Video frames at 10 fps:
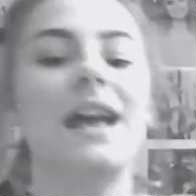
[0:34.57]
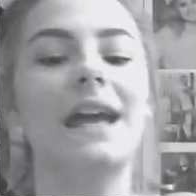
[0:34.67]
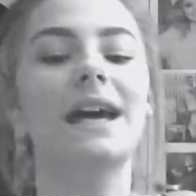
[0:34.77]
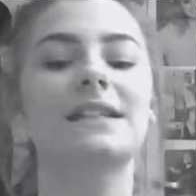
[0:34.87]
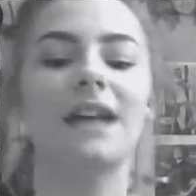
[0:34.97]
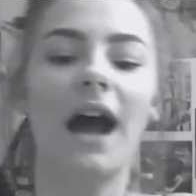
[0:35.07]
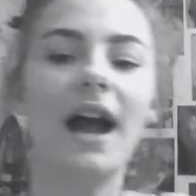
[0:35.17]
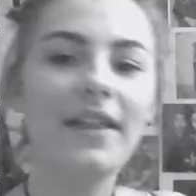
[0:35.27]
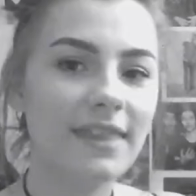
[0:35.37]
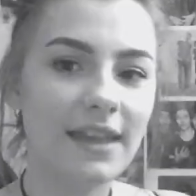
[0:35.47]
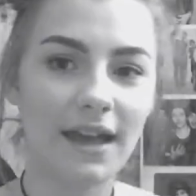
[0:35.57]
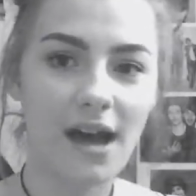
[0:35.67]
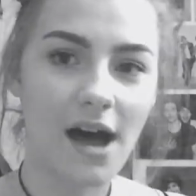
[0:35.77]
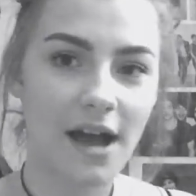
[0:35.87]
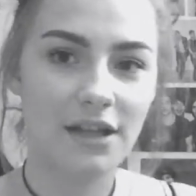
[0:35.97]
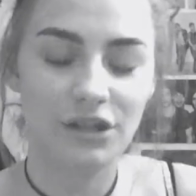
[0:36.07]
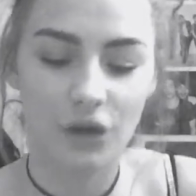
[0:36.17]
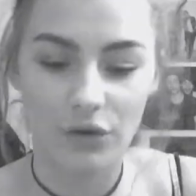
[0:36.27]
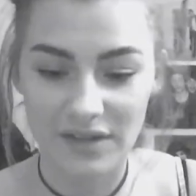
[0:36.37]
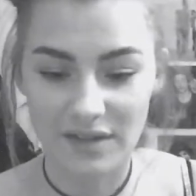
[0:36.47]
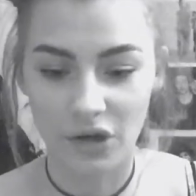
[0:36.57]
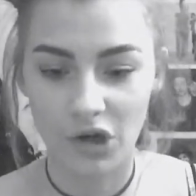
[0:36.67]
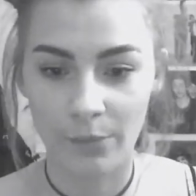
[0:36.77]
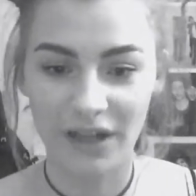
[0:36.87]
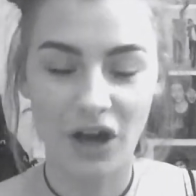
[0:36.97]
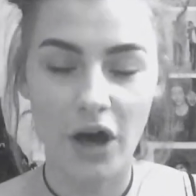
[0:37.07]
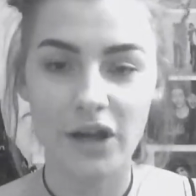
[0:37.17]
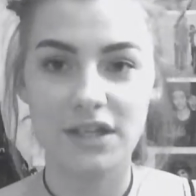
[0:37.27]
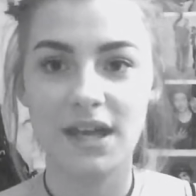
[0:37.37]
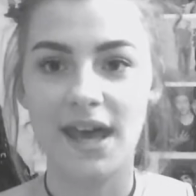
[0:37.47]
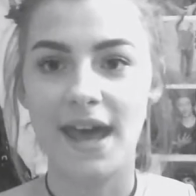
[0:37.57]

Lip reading: And I think I know this song by heart,